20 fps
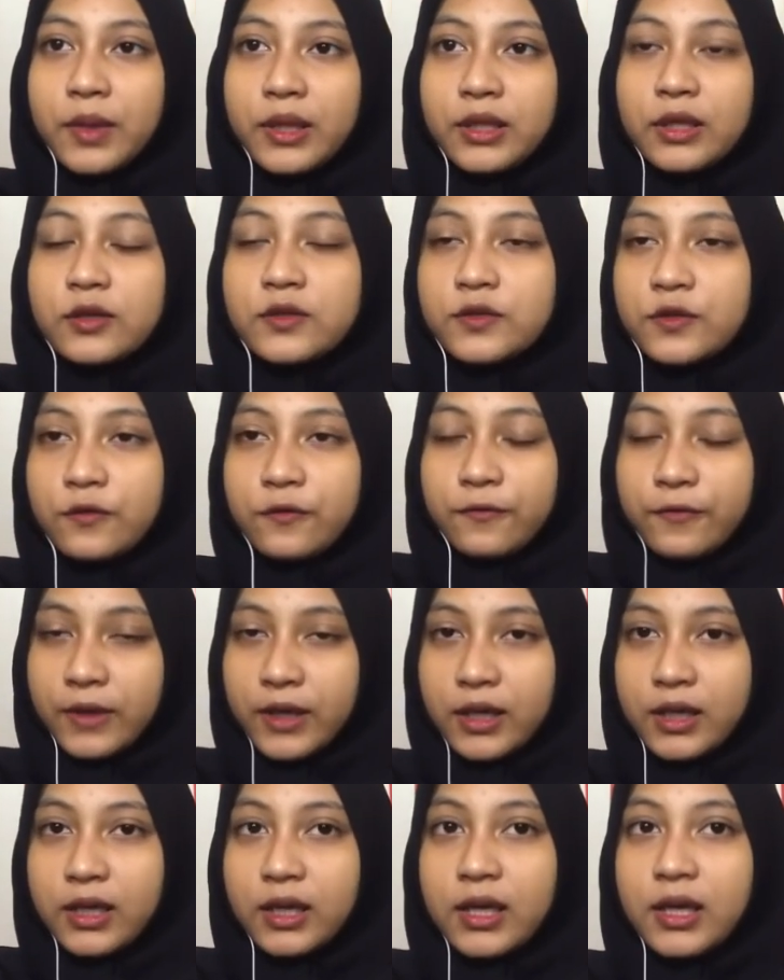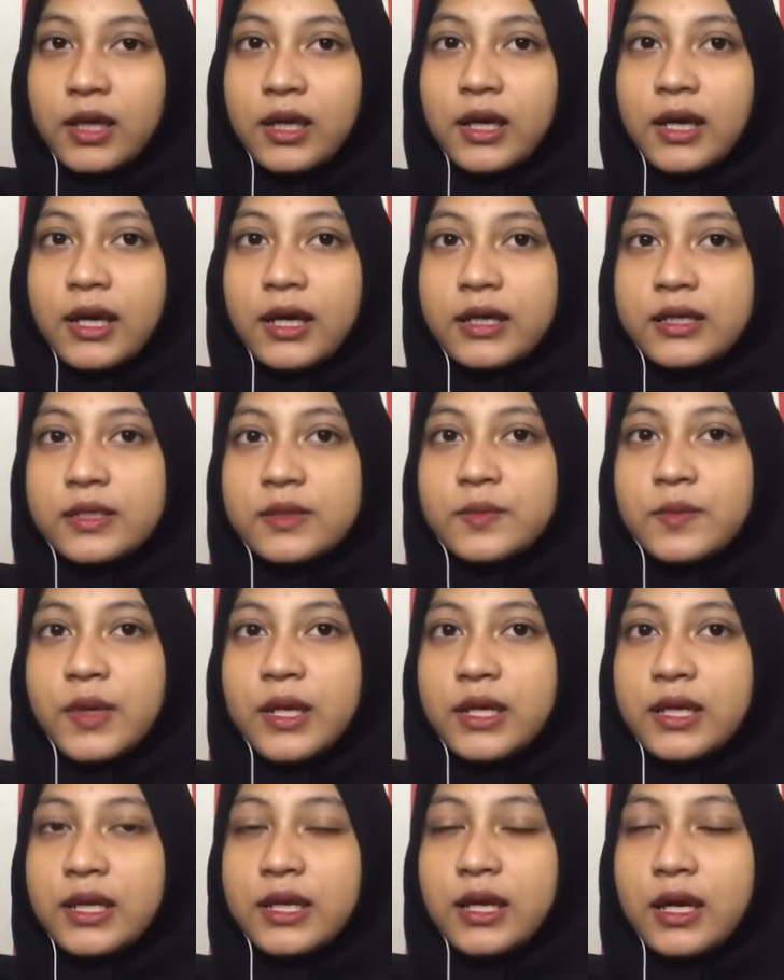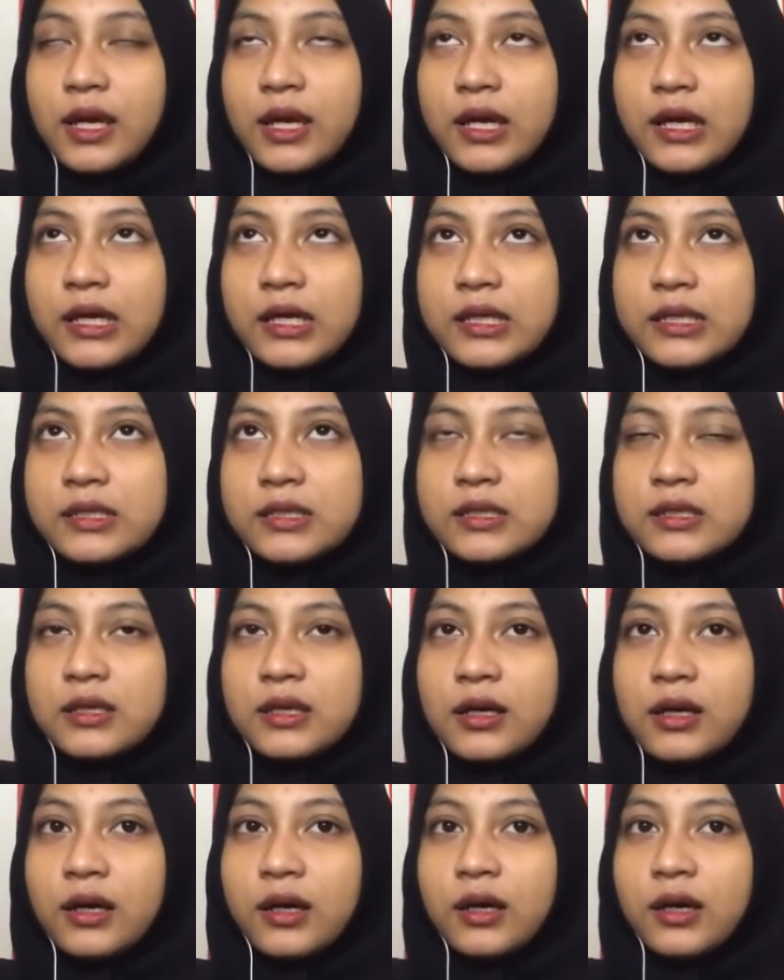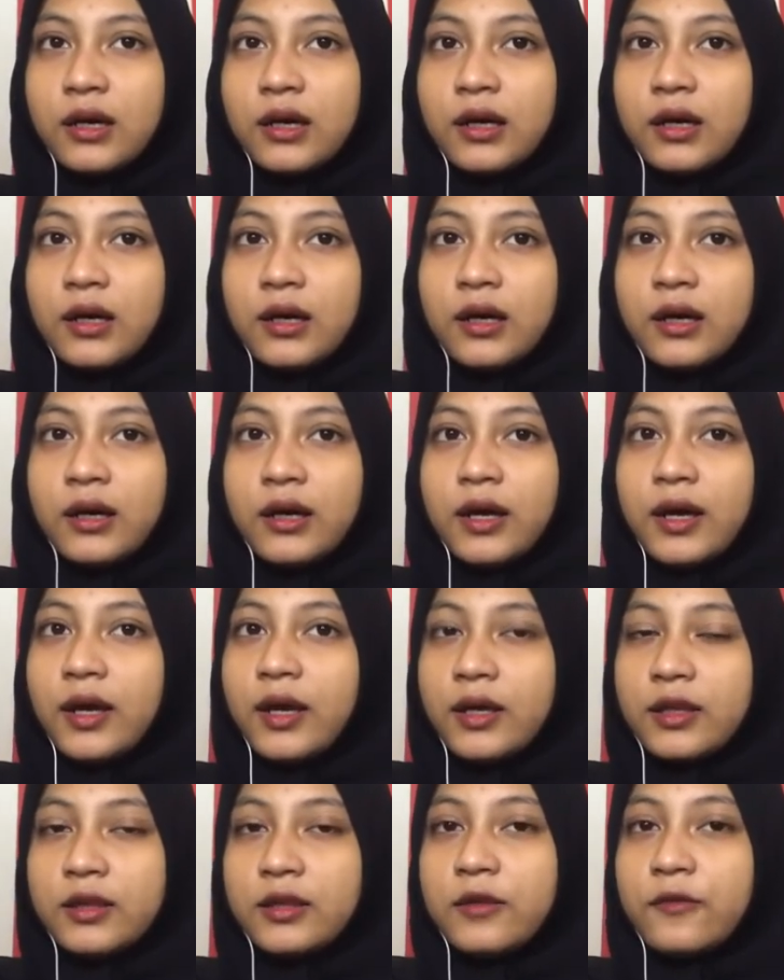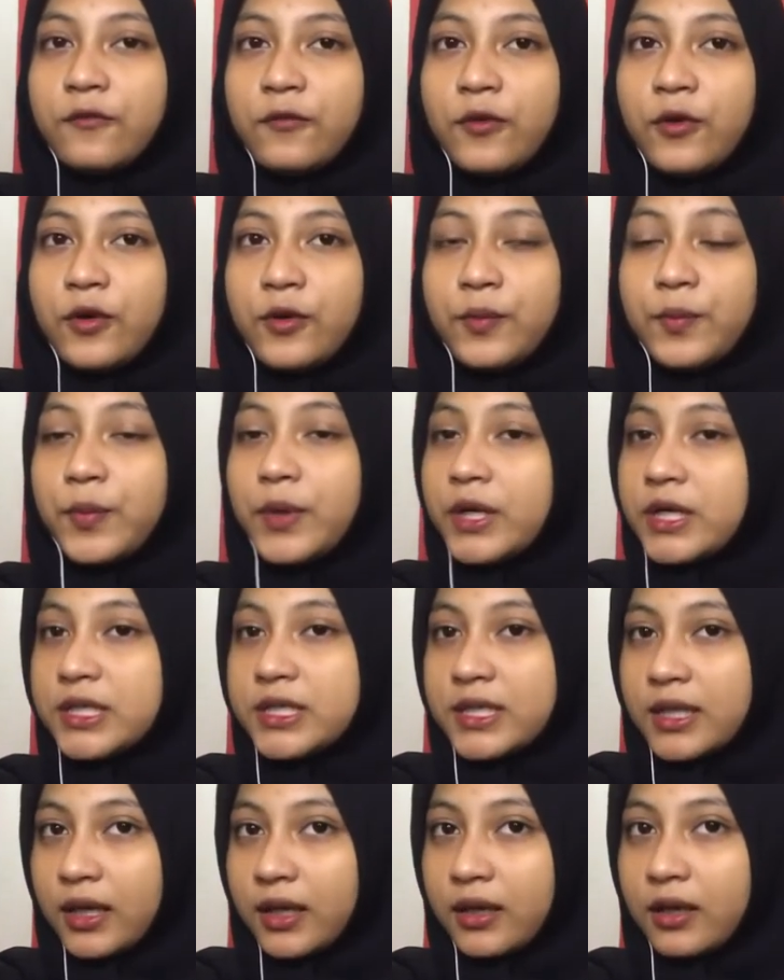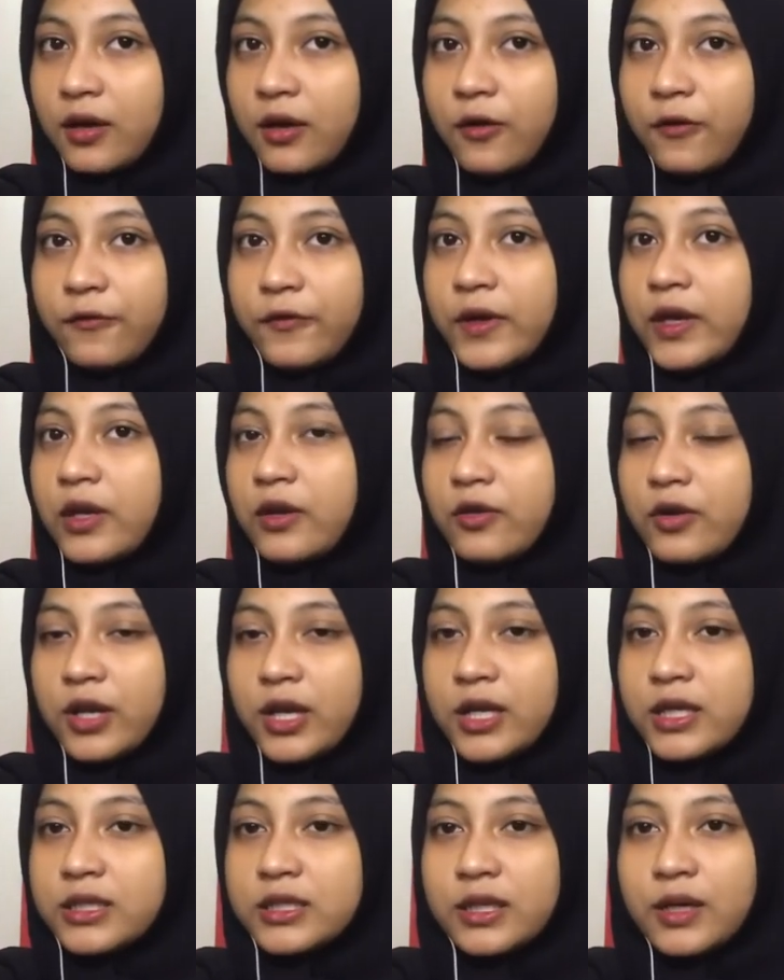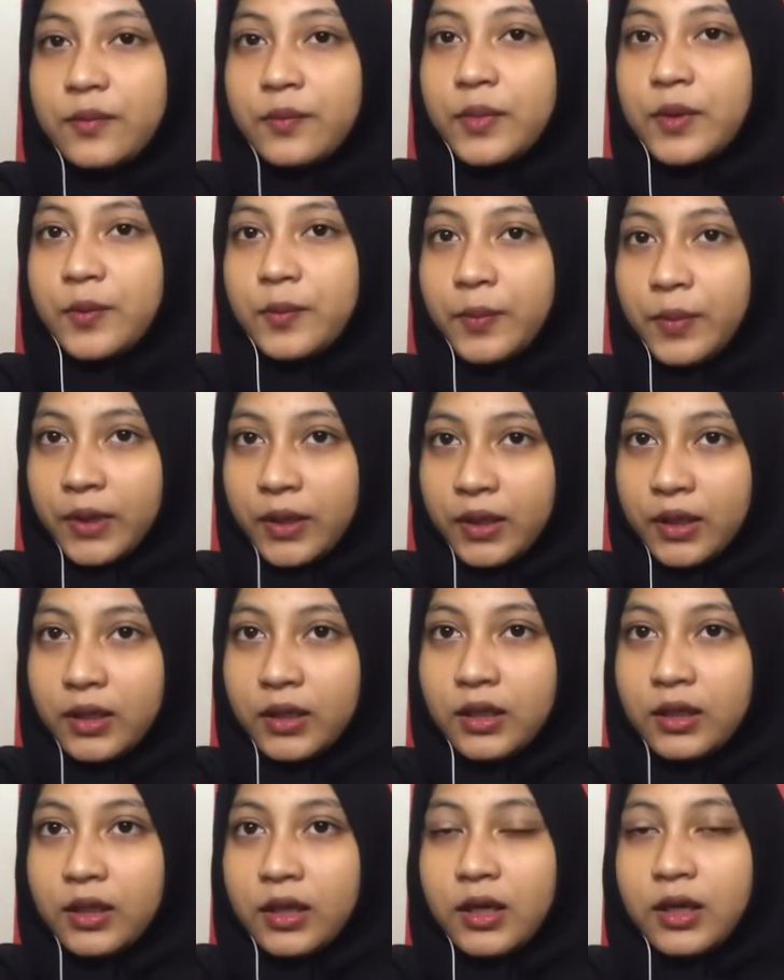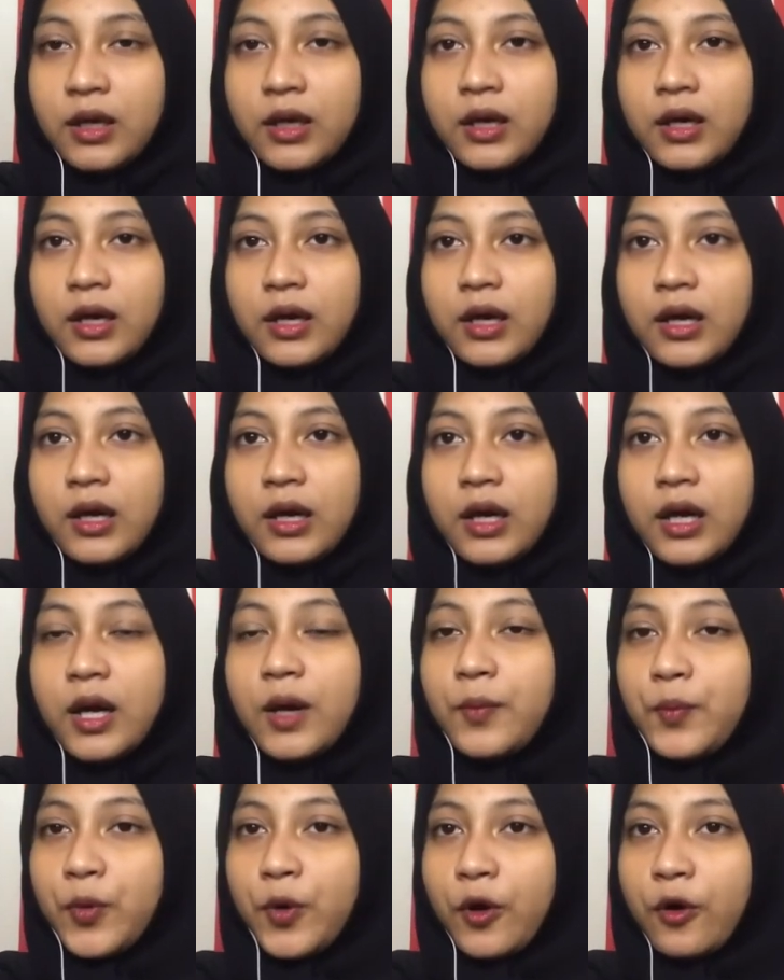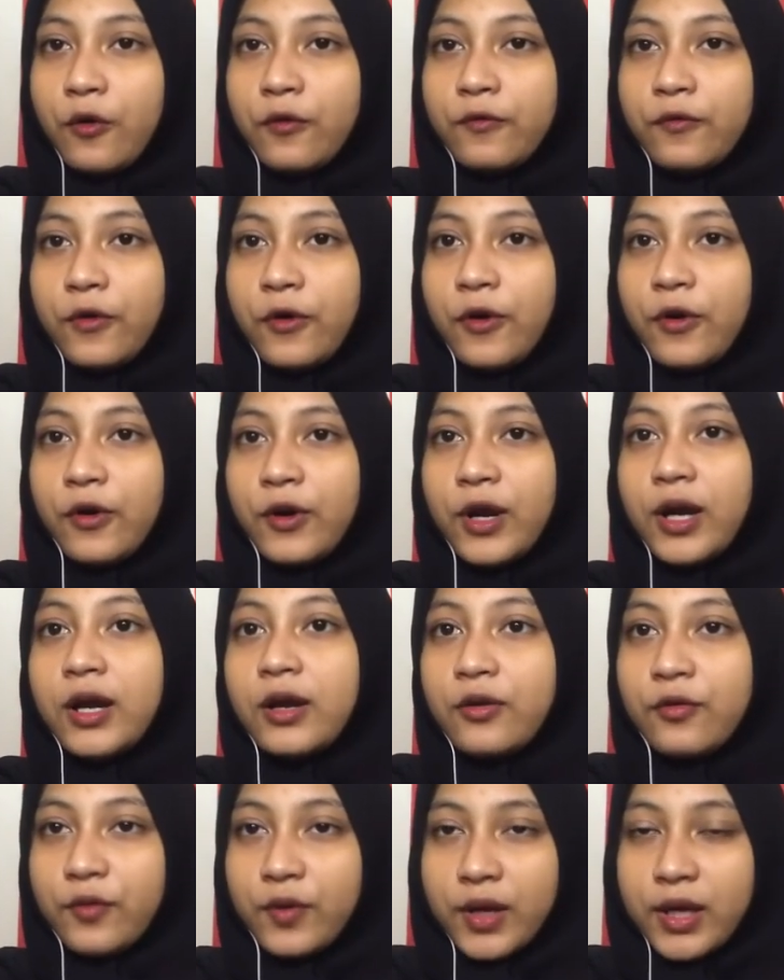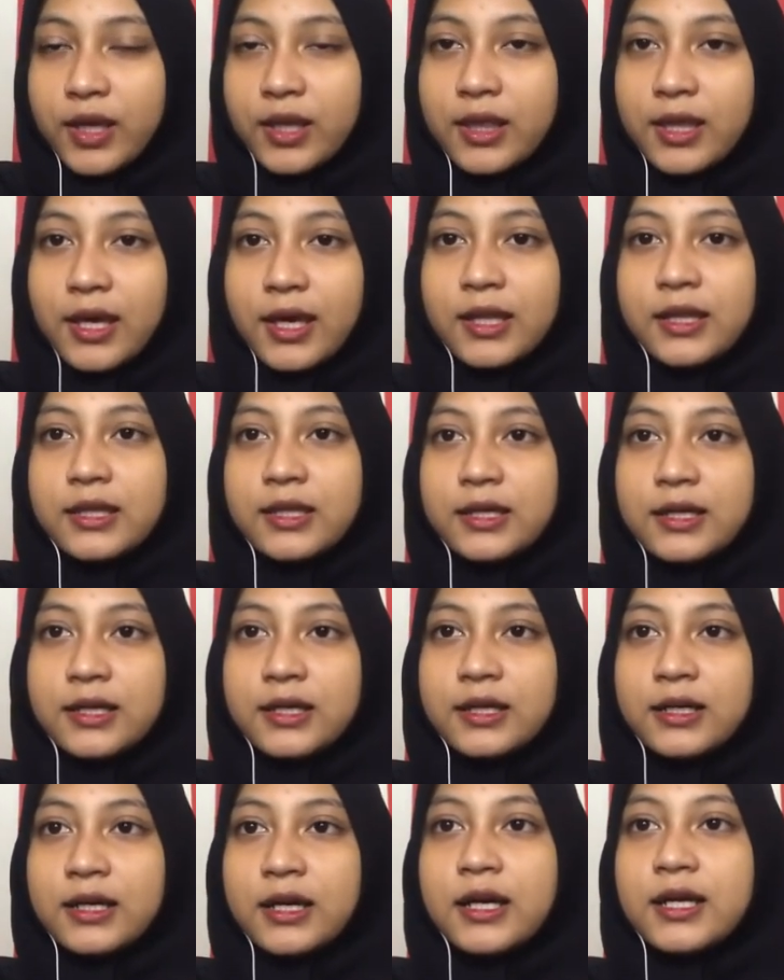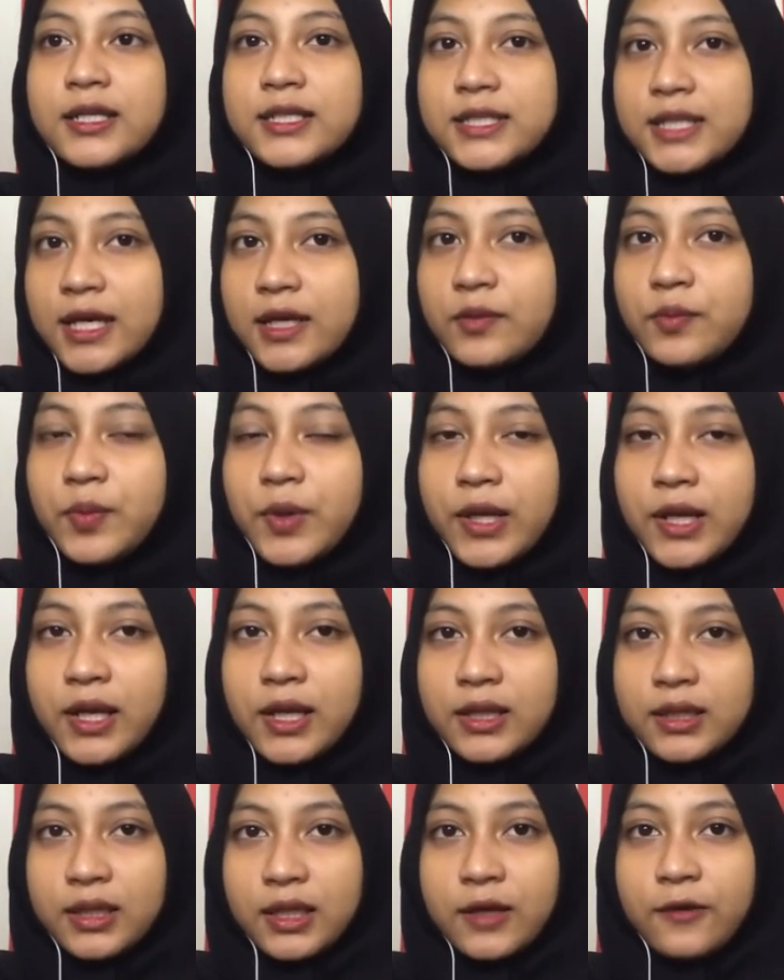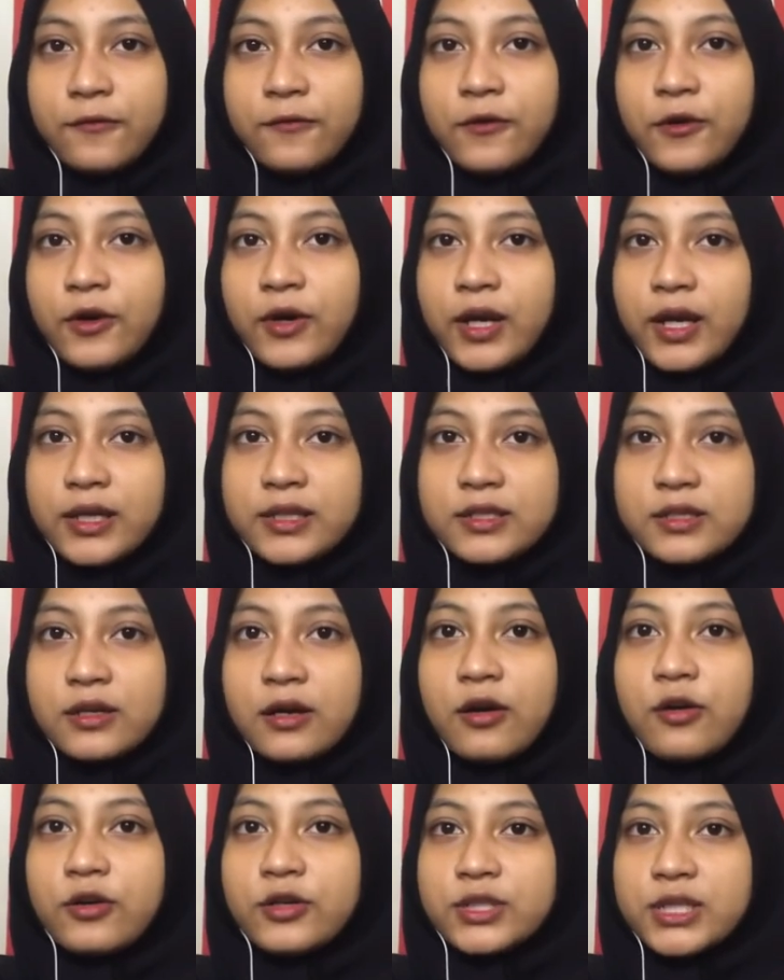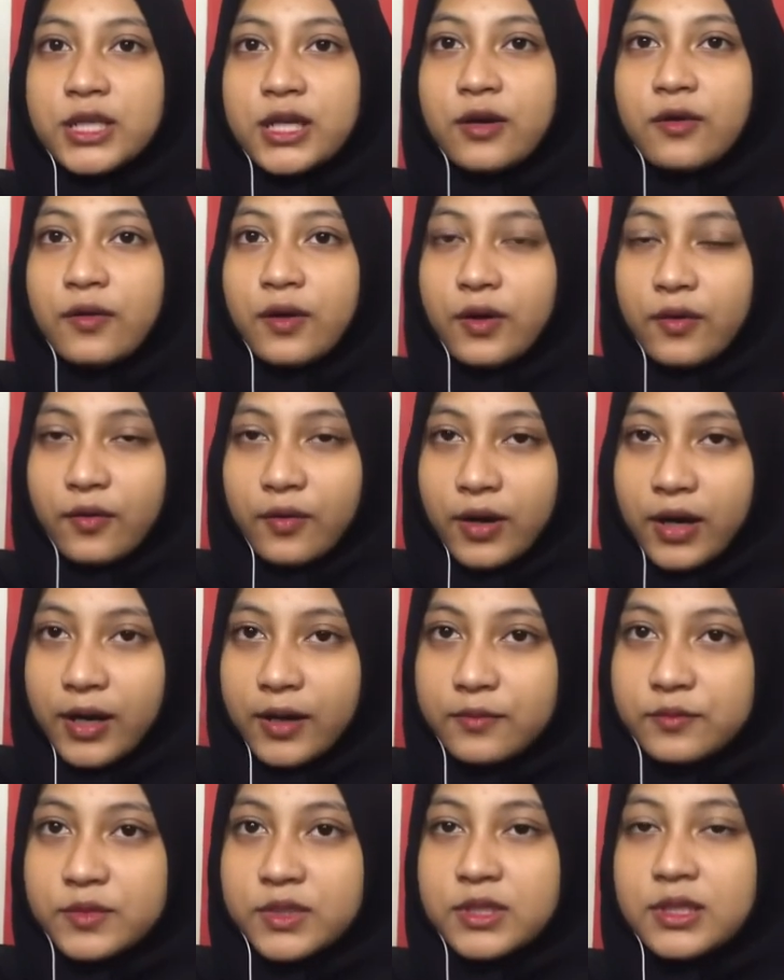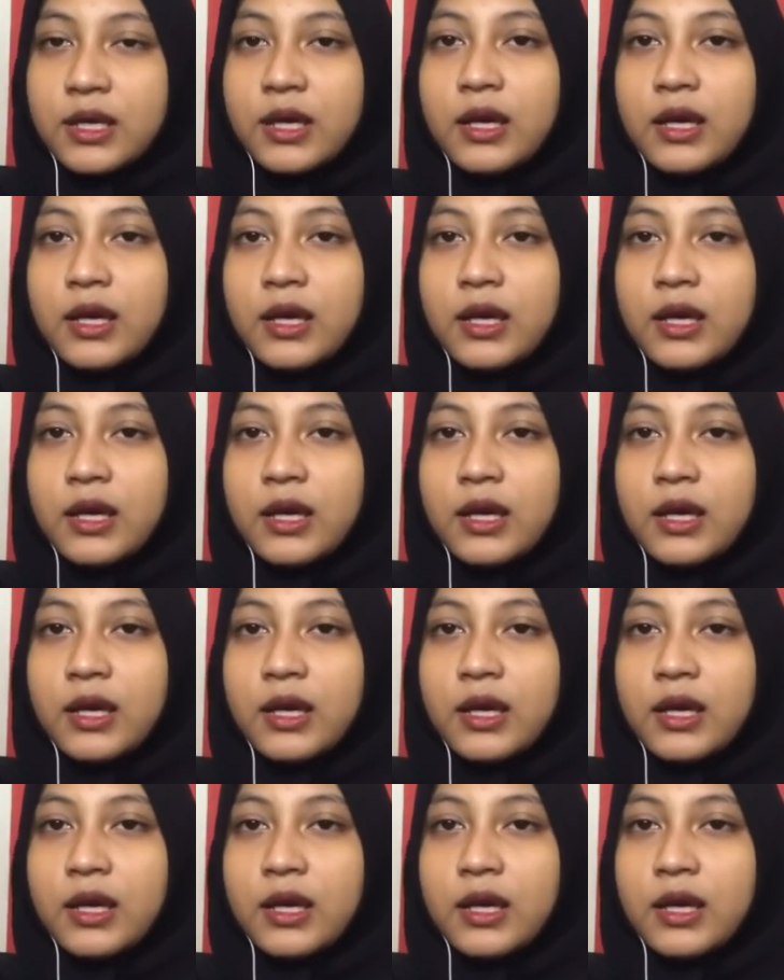survey, as many as 84% of Indonesia people approve or agree that the death penalty for extraordinary crimes,